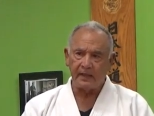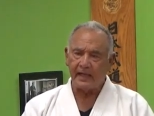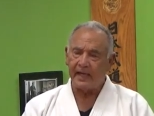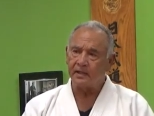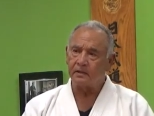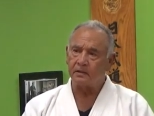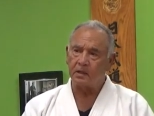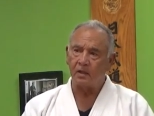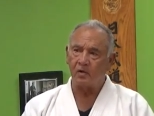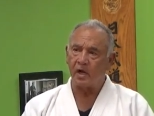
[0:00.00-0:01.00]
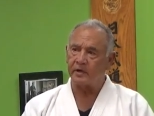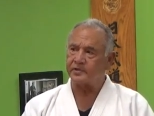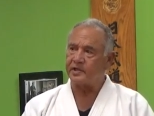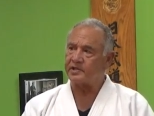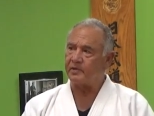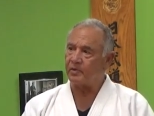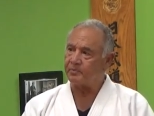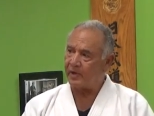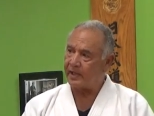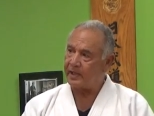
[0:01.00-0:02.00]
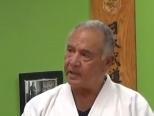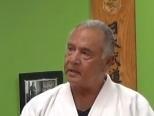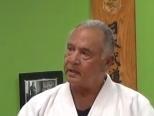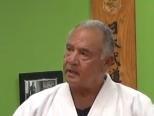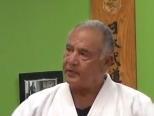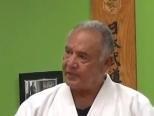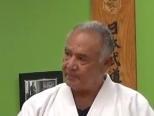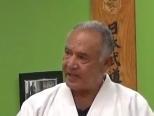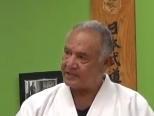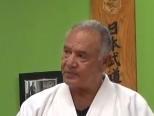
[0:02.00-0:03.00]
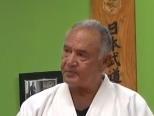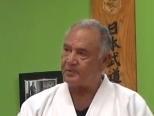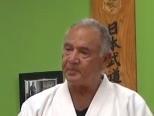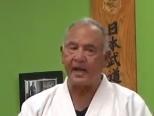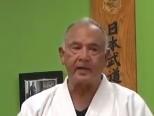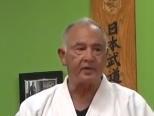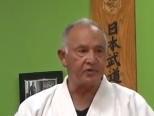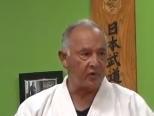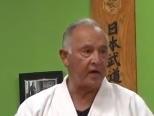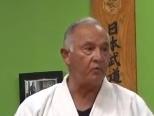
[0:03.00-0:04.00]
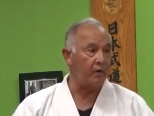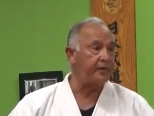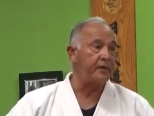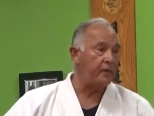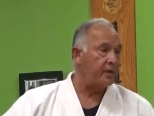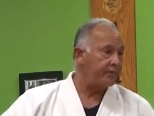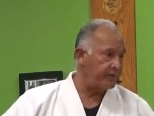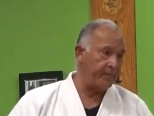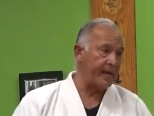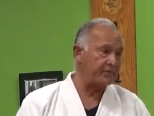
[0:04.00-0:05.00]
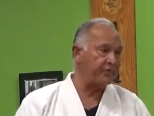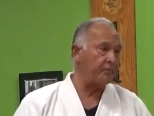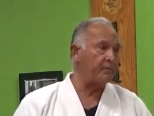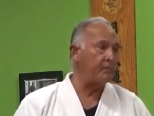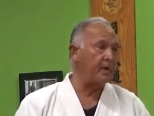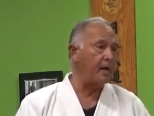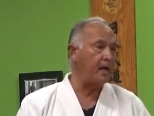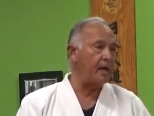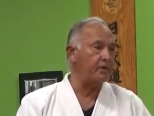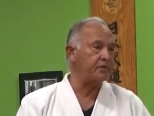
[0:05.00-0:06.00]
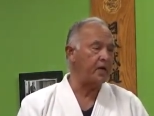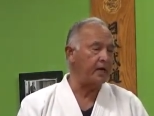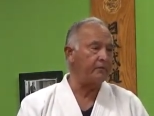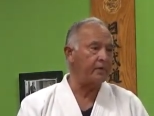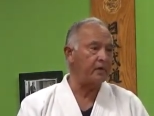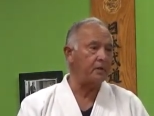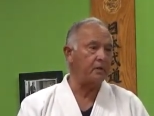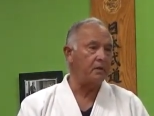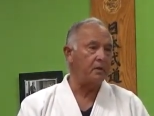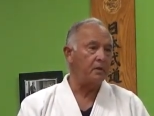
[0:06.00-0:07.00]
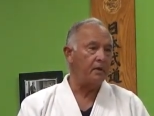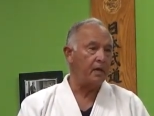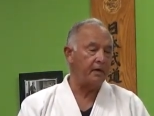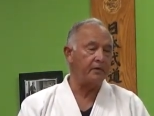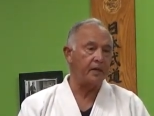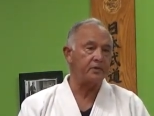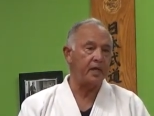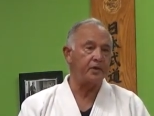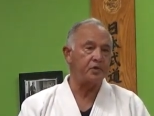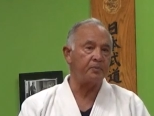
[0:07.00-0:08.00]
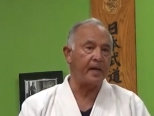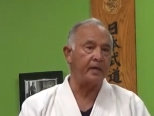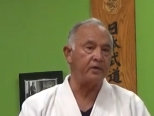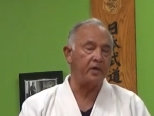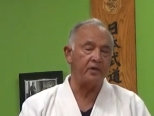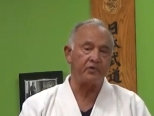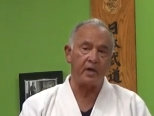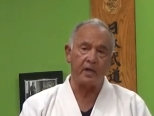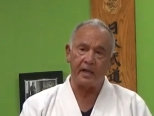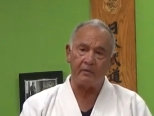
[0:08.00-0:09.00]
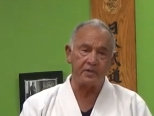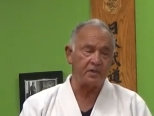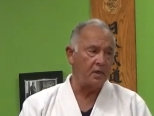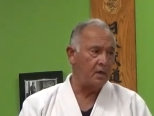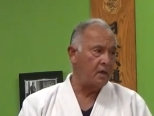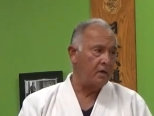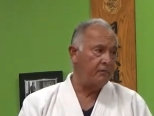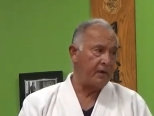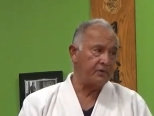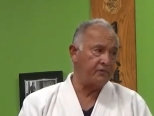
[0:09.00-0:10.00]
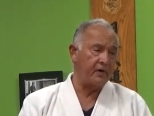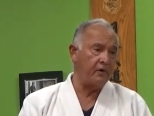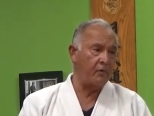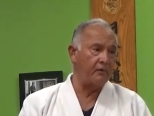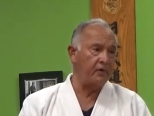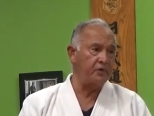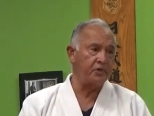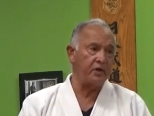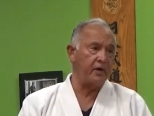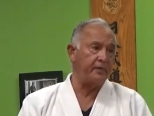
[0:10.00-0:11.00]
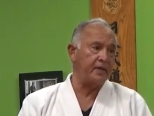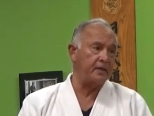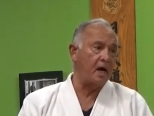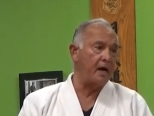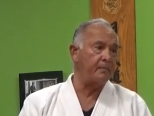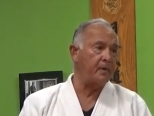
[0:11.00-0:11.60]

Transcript: And Okano Sensei would bring in the best from Japan to train with the best from outside of the Japan and train, and that was very revolutionary at the time.